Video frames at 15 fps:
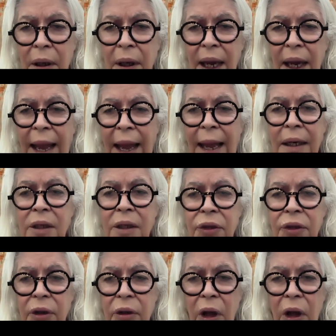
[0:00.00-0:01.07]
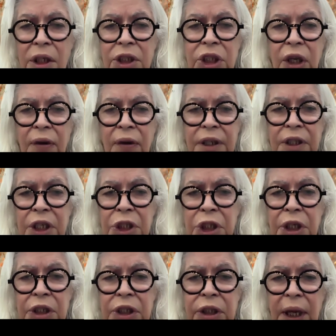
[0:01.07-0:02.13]
and the loss of
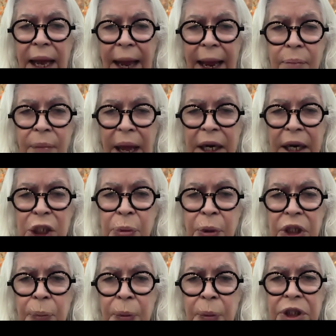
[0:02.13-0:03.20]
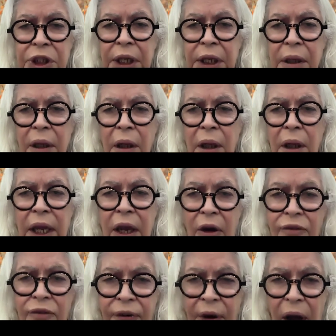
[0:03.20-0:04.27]
Indigenous land management, particularly
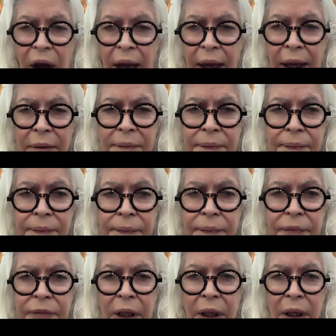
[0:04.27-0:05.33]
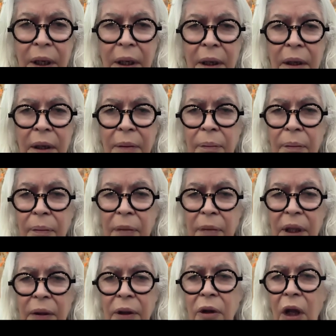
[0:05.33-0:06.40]
of fire.
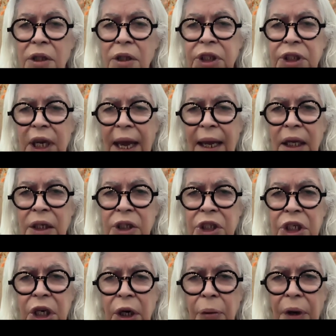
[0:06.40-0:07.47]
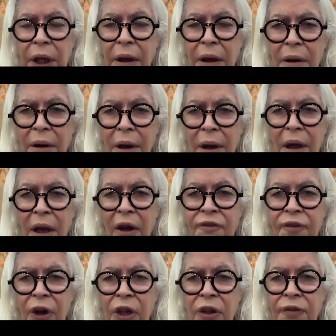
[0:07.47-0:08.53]
The losses are continuing. A
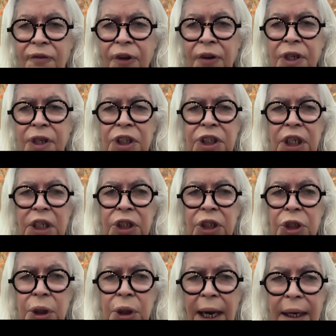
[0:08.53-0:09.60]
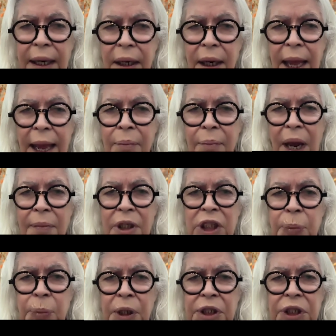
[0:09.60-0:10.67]
further 56 Australian land mammal
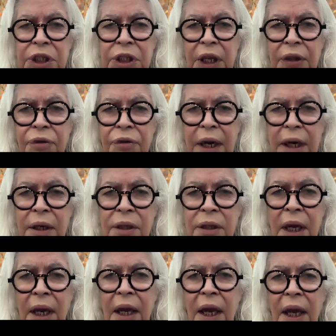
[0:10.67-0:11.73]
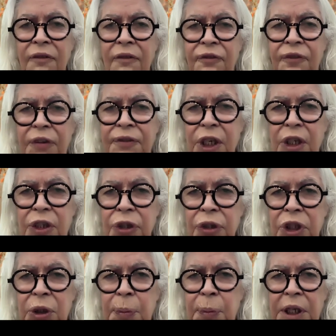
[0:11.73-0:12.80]
species are threatened and 52
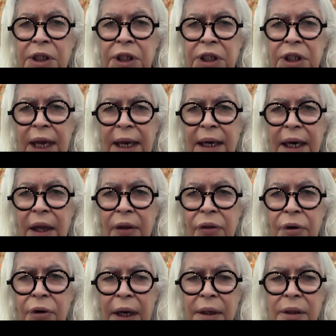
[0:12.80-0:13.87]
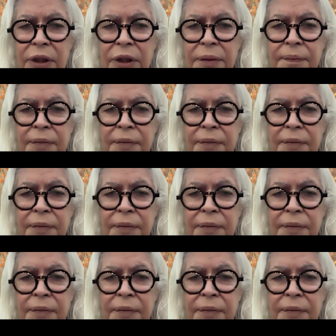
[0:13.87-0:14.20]
species are near threatened.